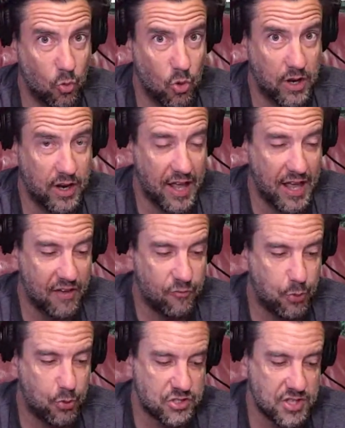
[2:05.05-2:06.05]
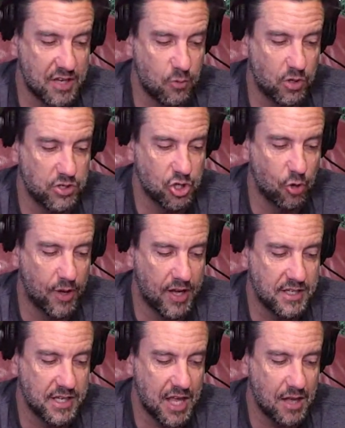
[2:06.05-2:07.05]
1.5% when Joe
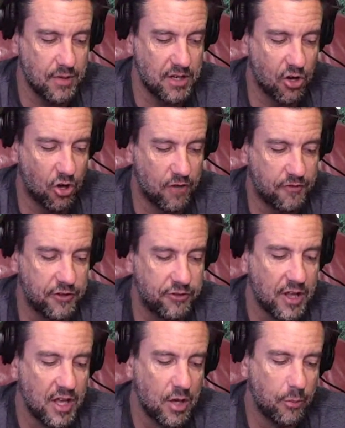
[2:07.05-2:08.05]
Biden came into office.